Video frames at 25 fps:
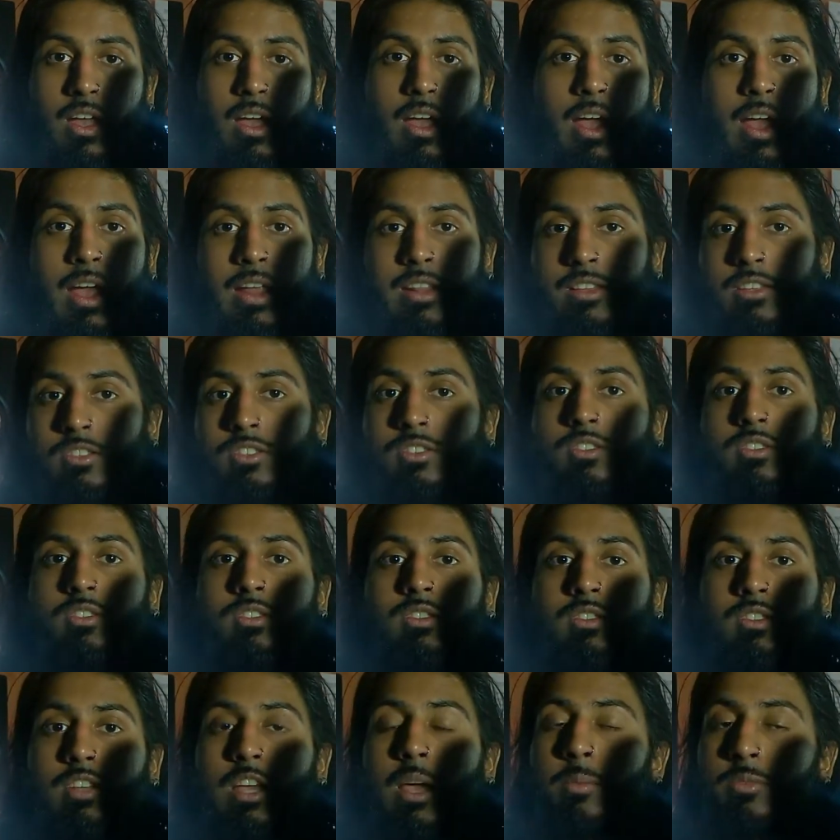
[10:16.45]
and the
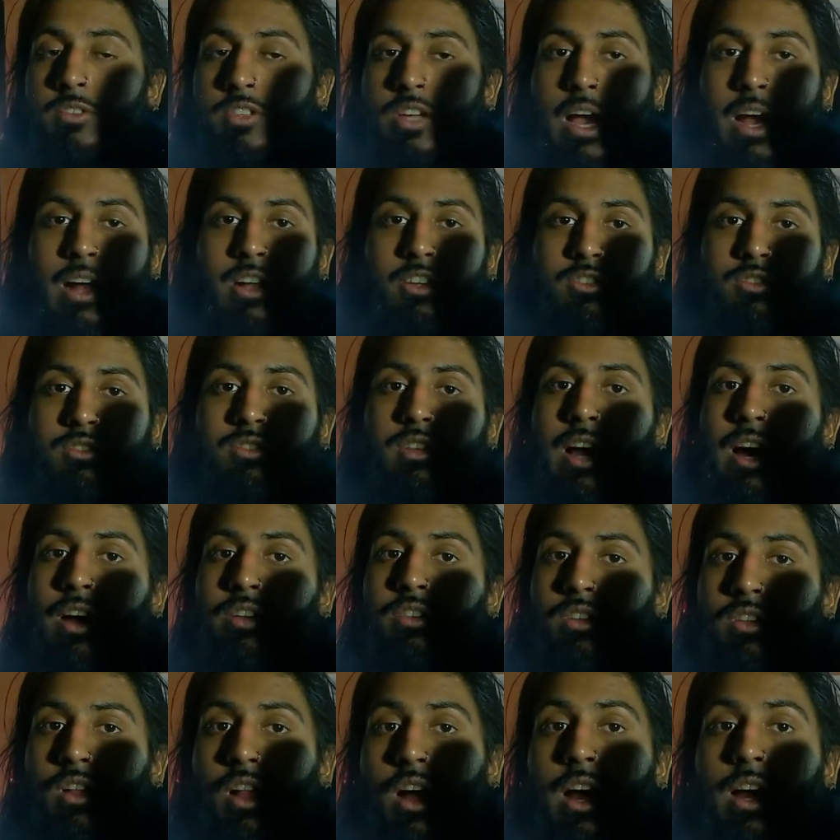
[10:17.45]
TIM challenge down
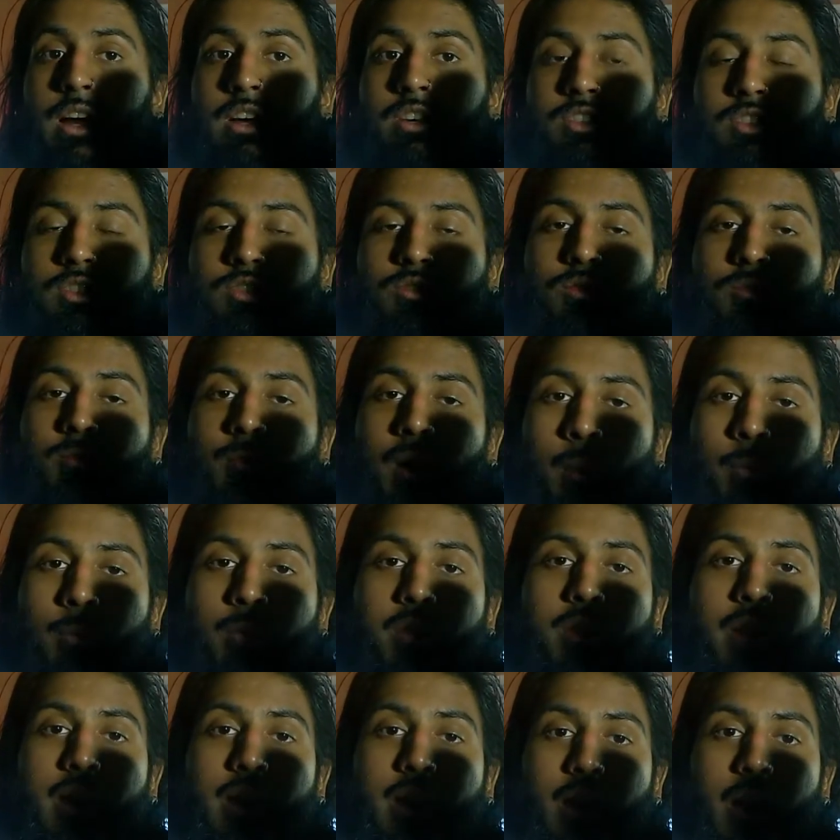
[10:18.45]
the line, just remember
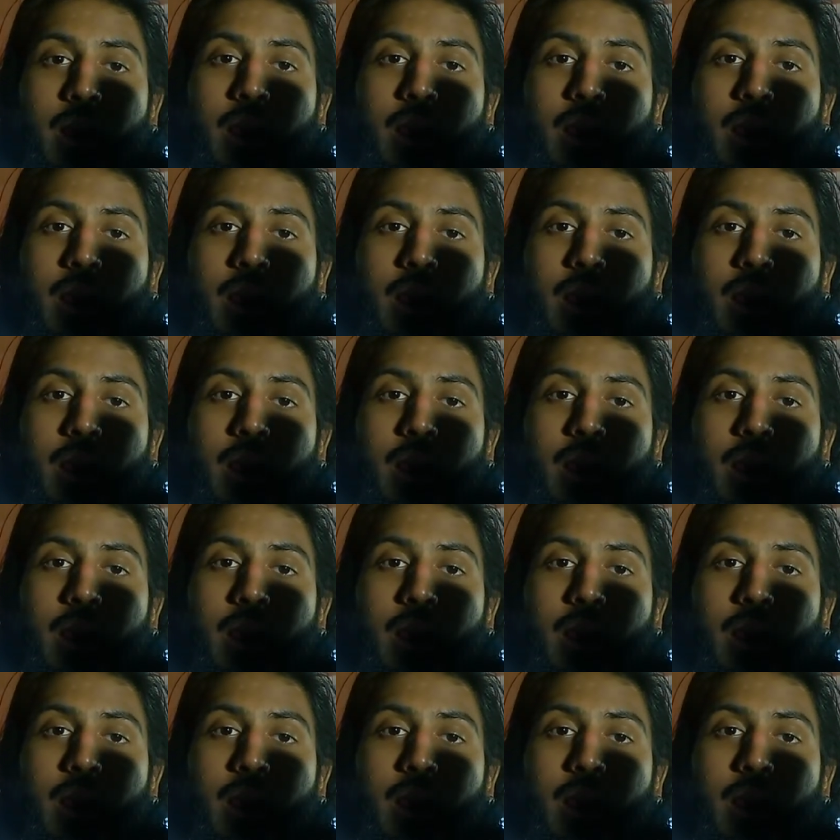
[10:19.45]
that